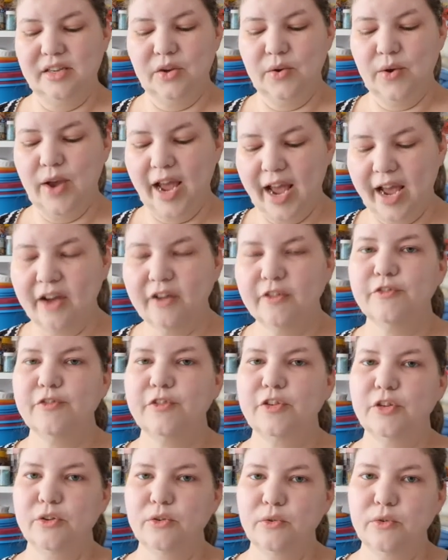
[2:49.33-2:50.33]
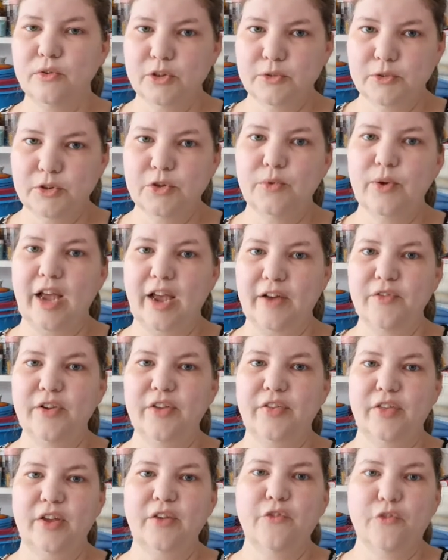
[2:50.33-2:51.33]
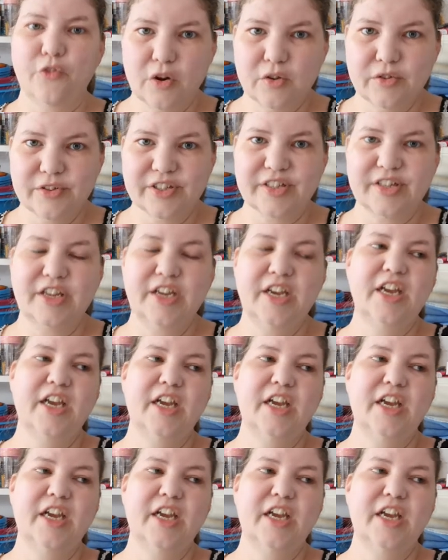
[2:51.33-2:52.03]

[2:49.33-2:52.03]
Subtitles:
You have to do everything frozen.